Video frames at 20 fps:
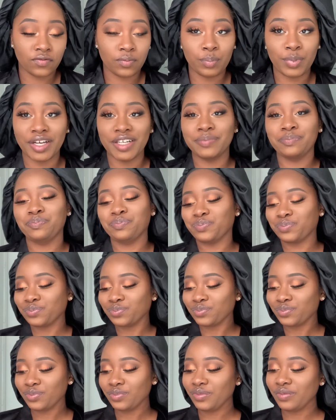But
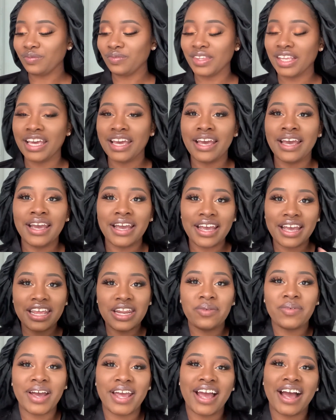
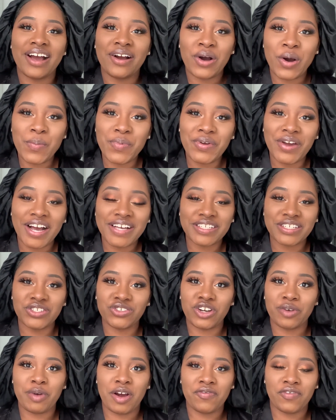anyway, I hope you guys
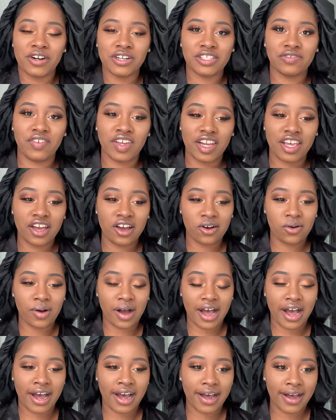enjoyed my first video.
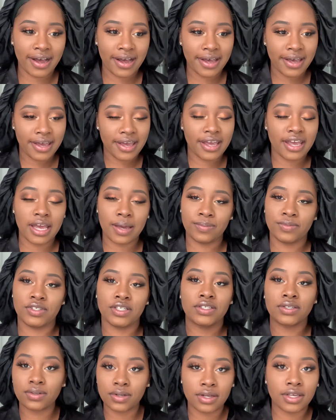I am
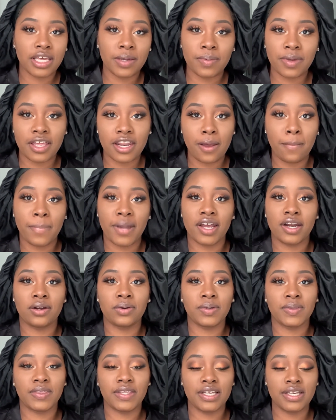just gonna keep getting better
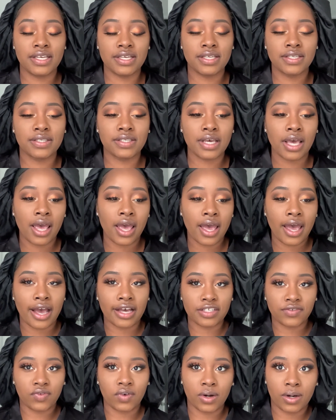with these
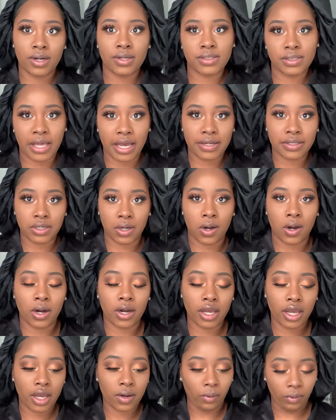as far as like
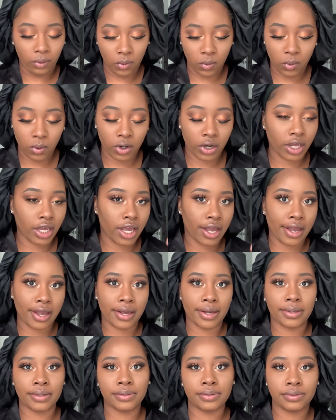talking,
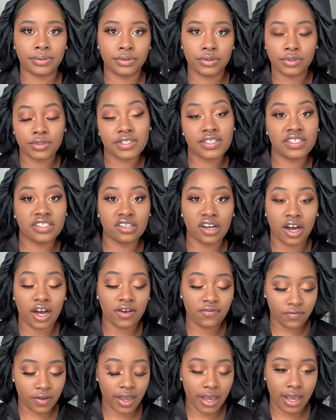recording
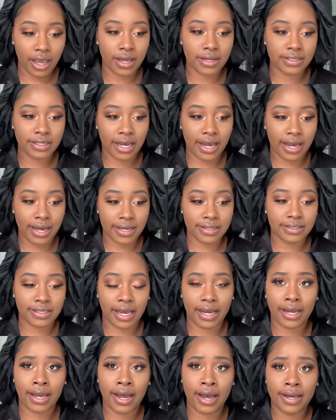stuff, and as
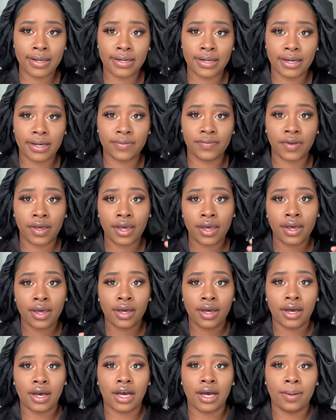I kind of
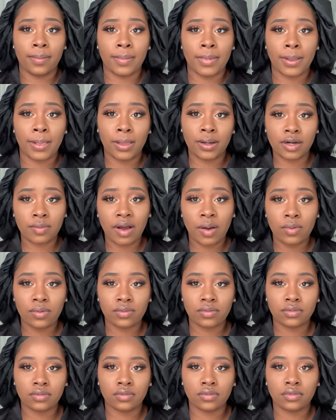learn about,
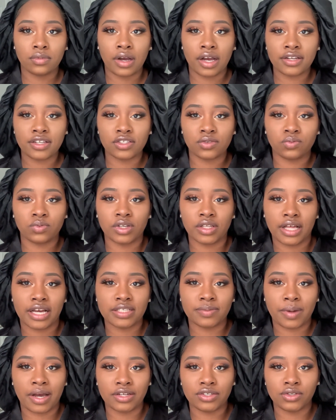I just
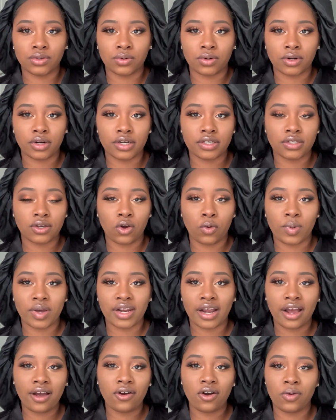realized my door is open.
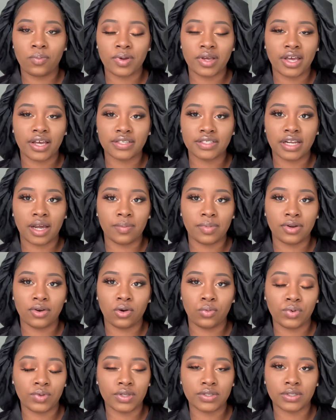I hope it has not been
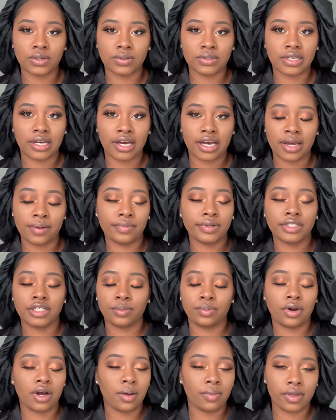open this whole time, which it
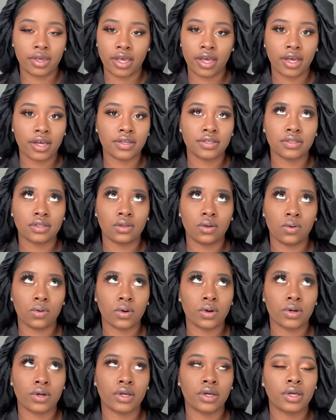probably has.
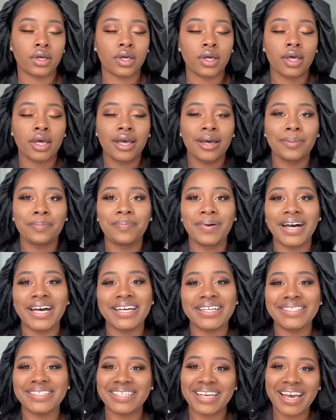
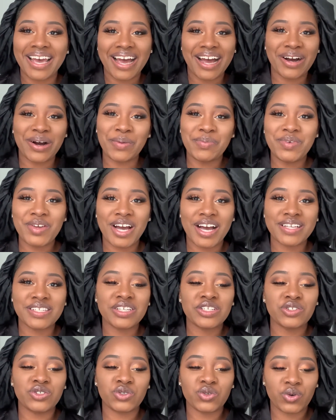But I hope you guys
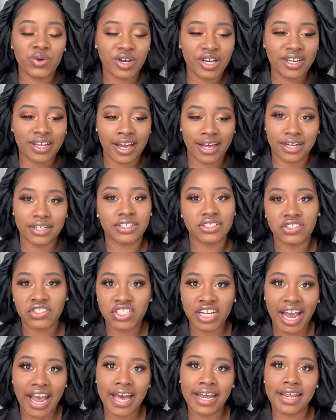enjoyed kind of just
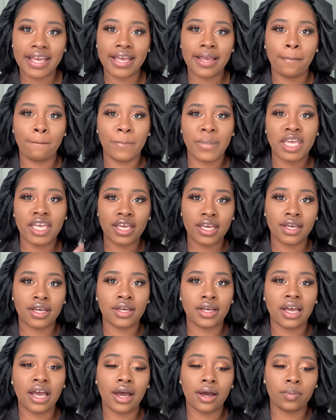chatting,
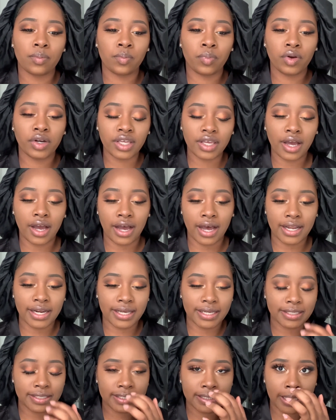being pretty
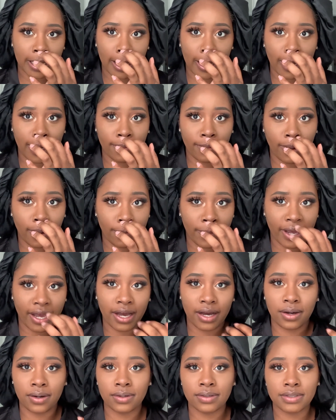honest
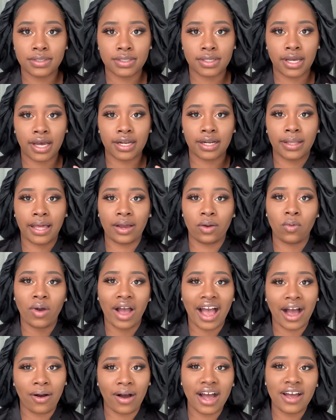about kind of like
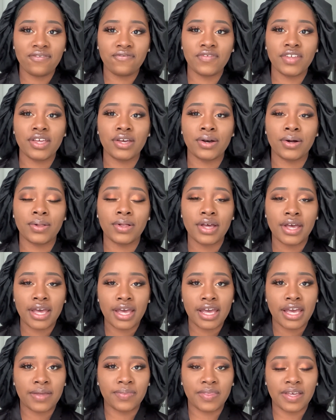how I feel
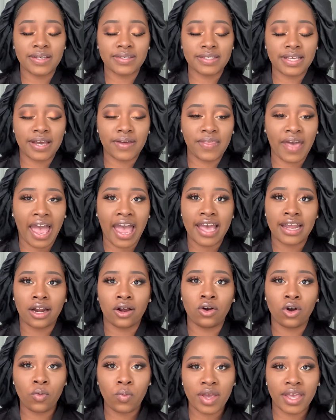and things like that. And I
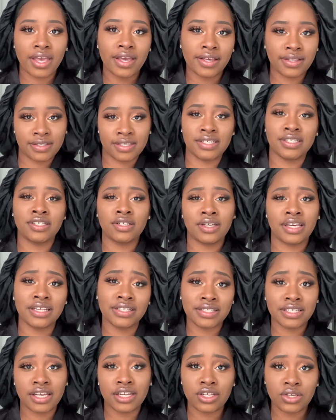hope we can
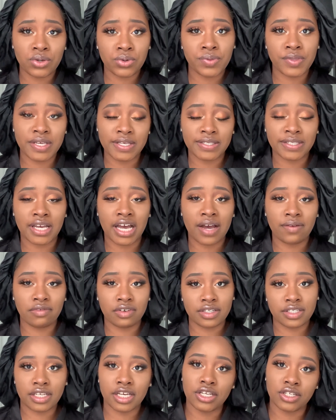continue these
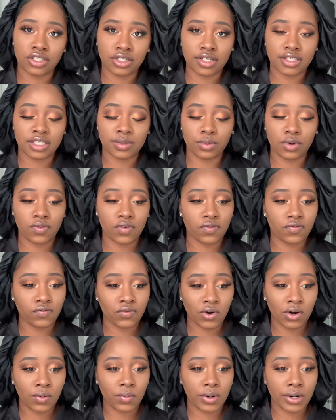conversations moving
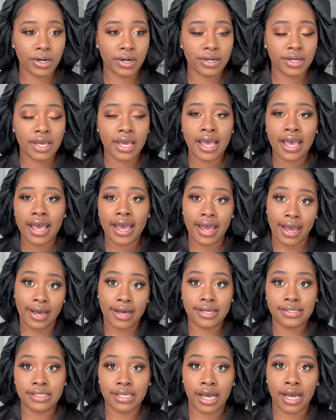forward
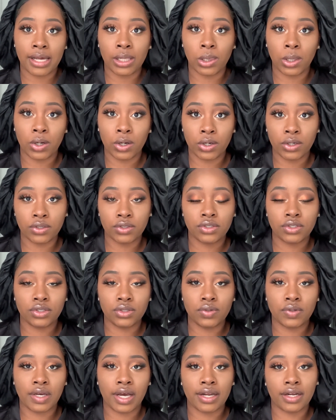as I learn
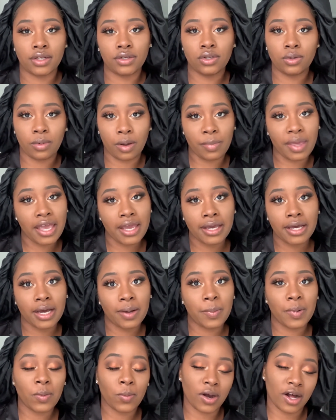to kind of do my
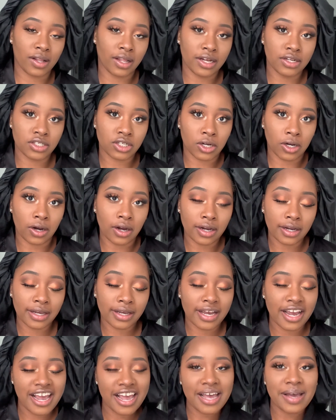makeup while I talk.
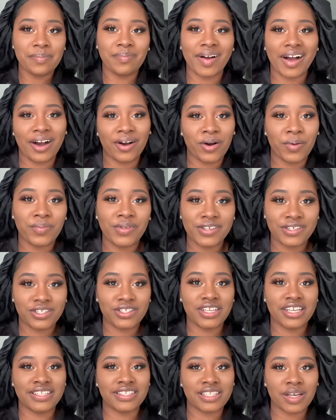But I hope
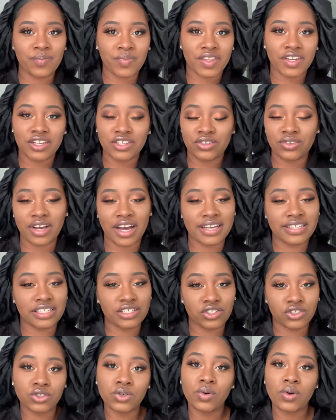this is something that you guys
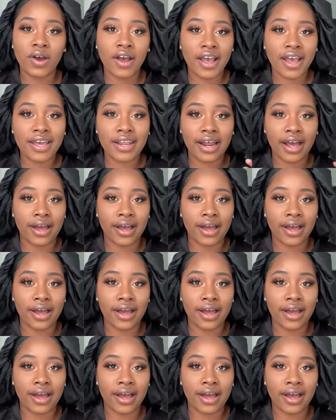enjoyed.